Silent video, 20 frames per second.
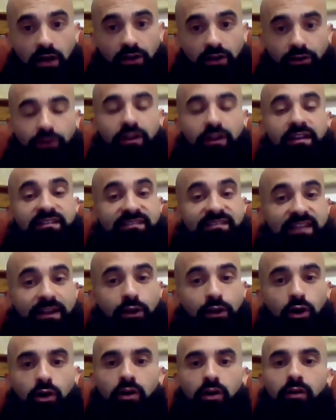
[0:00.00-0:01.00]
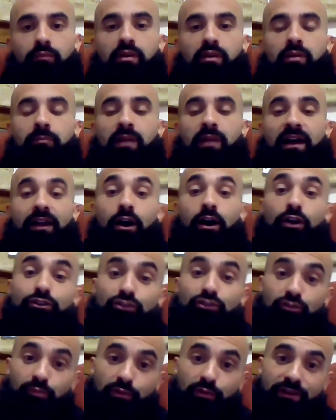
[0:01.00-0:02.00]
hunger and stay calm by
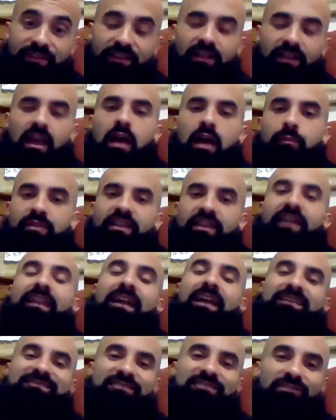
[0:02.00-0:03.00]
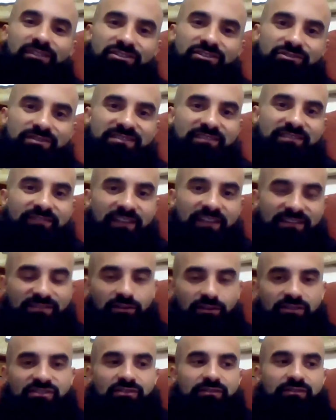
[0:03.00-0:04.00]
under breathing, but that has deleterious effects
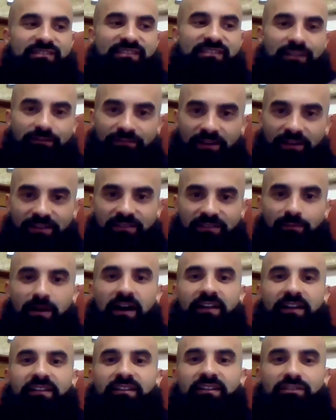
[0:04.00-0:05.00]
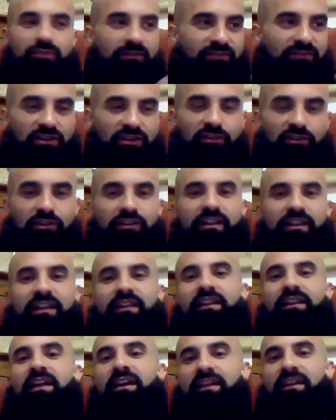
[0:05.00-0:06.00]
also, acidifying the body and you have to
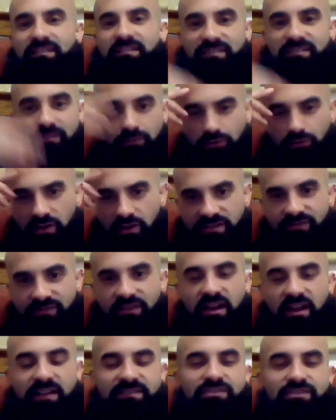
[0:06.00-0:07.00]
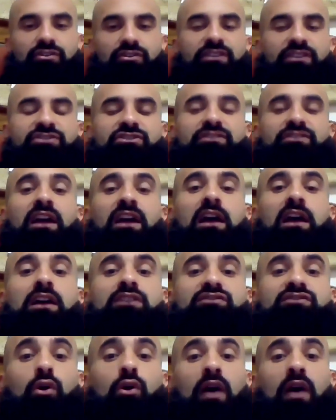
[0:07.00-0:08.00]
urinate, it's loss of concentration.
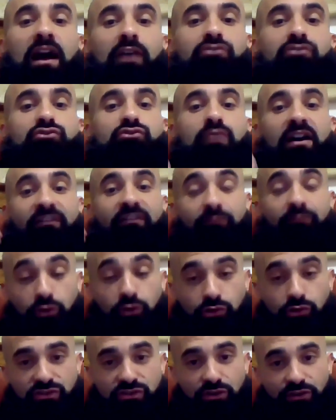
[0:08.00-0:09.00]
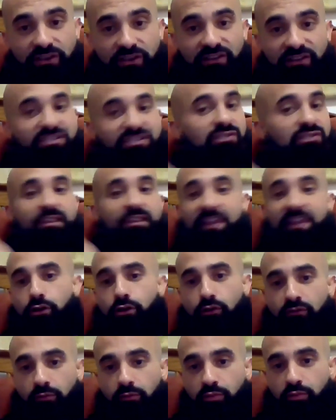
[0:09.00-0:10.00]
So how to have good circulation
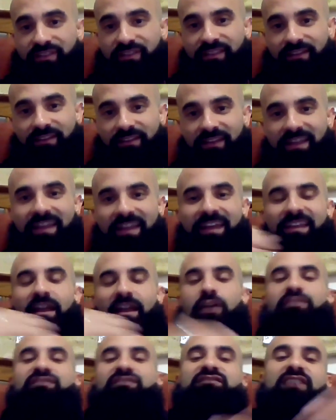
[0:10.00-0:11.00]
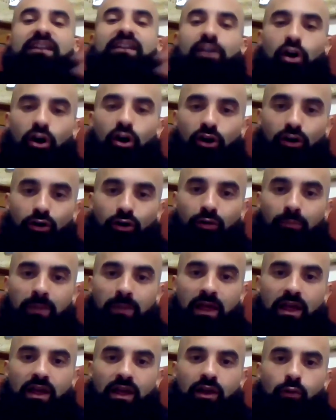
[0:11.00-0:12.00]
without over breathing and how to stay
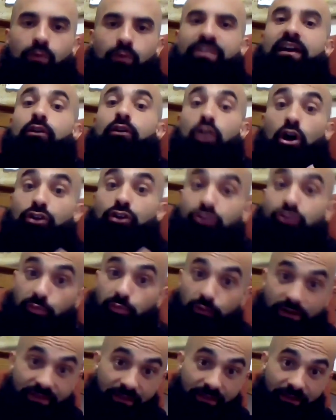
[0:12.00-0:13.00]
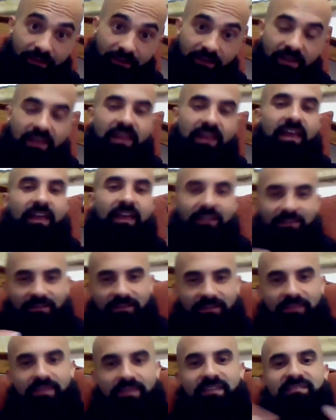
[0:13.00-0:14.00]
calm without under breathing. And
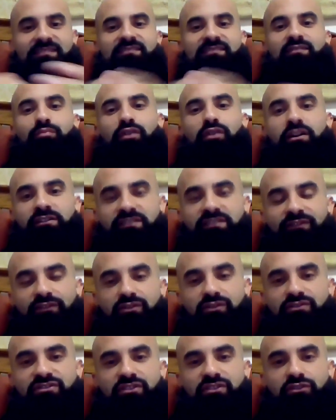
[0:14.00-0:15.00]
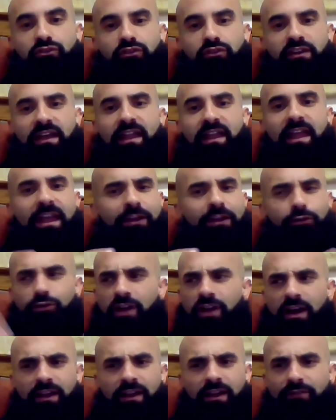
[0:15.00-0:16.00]
this is the product for you. So you'll get 8 or
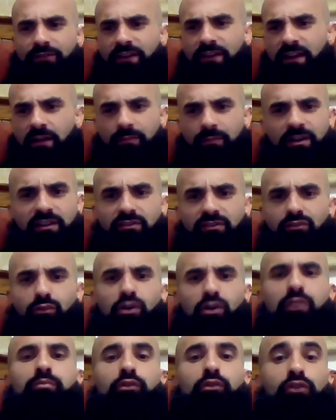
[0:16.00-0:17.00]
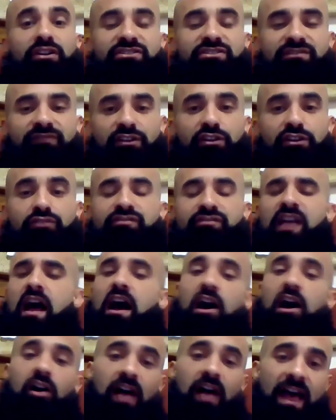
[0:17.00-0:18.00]
9, I forget how many there were, progression videos.
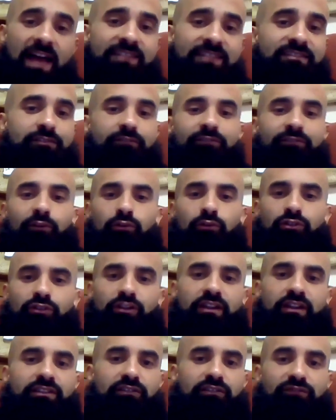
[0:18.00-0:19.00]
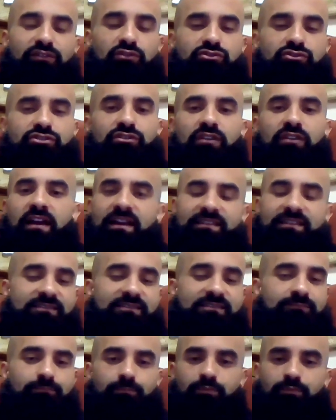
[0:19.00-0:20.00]
I'll add to the folder in the future
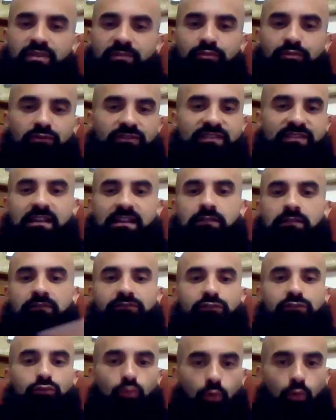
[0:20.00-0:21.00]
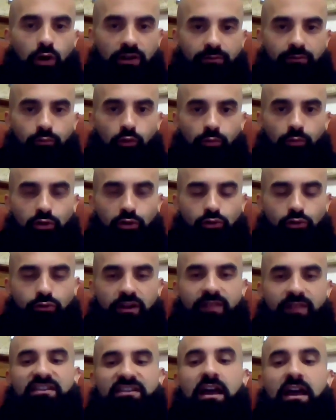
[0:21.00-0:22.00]
as people in the Silent Flute want more
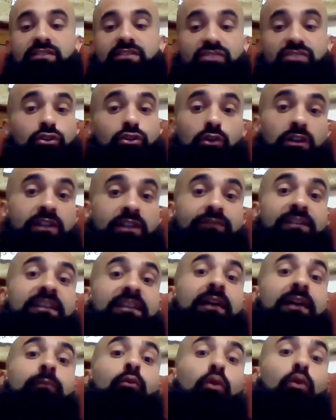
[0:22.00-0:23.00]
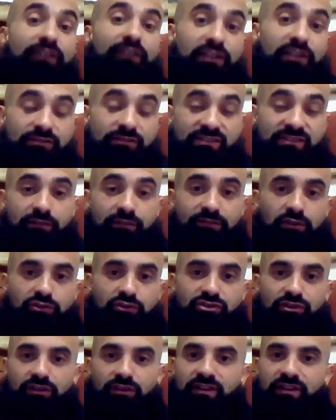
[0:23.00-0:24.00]
programs. So you'll even get more videos in the
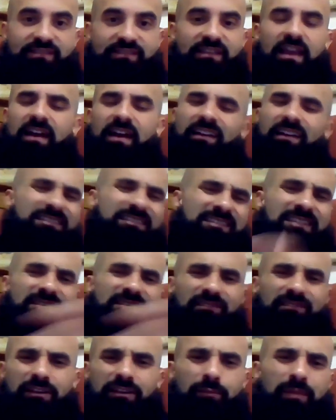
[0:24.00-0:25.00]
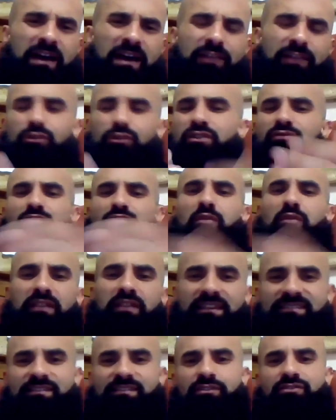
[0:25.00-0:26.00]
future because unless I delete a bad one and
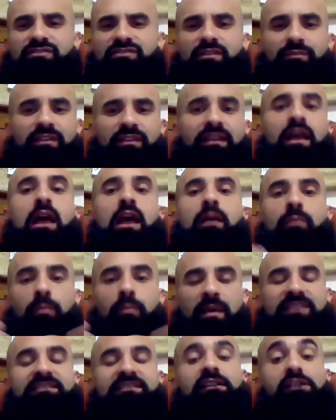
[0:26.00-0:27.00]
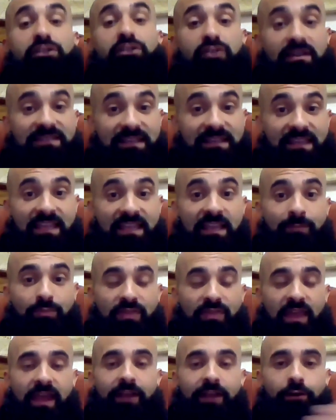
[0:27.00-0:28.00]
replace it or something. Basically, you get to keep
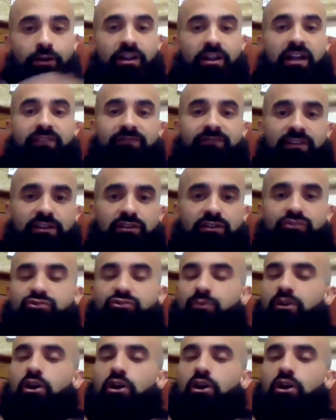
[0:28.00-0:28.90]
the 8 or 9 videos